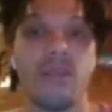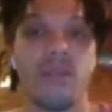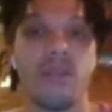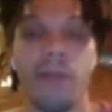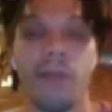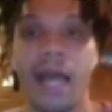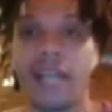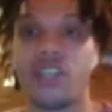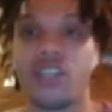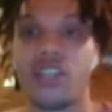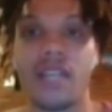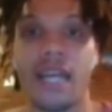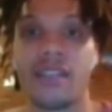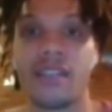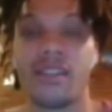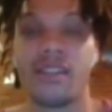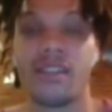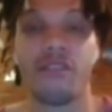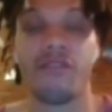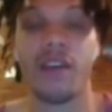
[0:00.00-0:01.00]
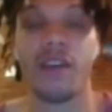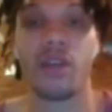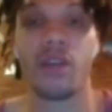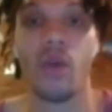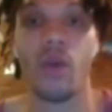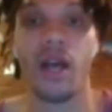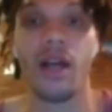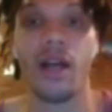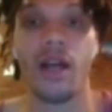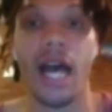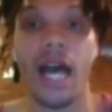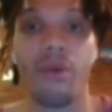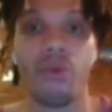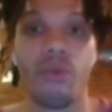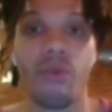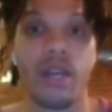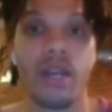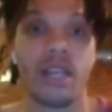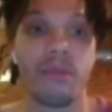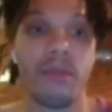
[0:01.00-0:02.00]
Black just has to defend well. I
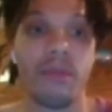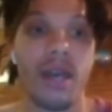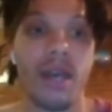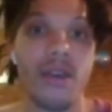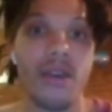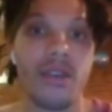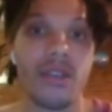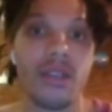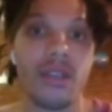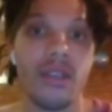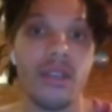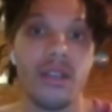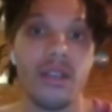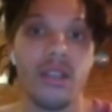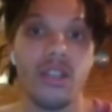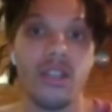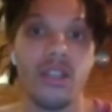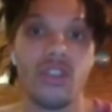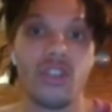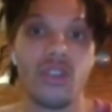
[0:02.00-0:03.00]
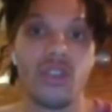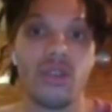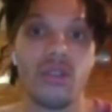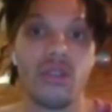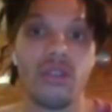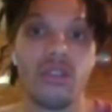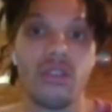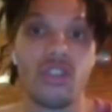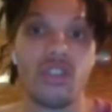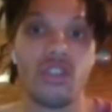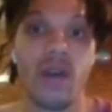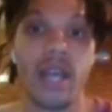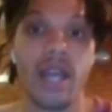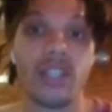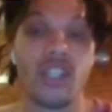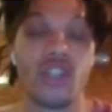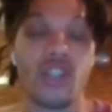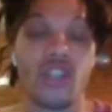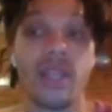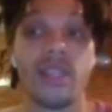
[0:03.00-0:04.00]
would recommend
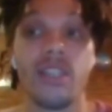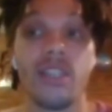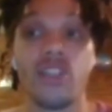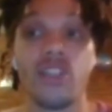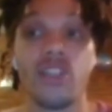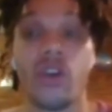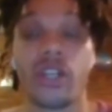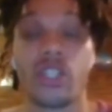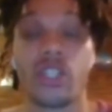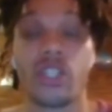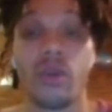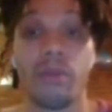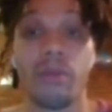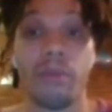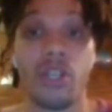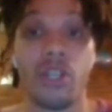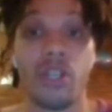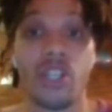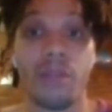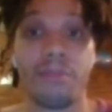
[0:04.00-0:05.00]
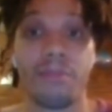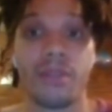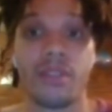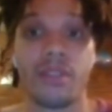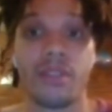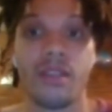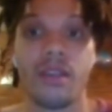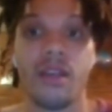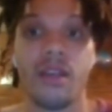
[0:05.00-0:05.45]
trying to trade these dark squared bishops,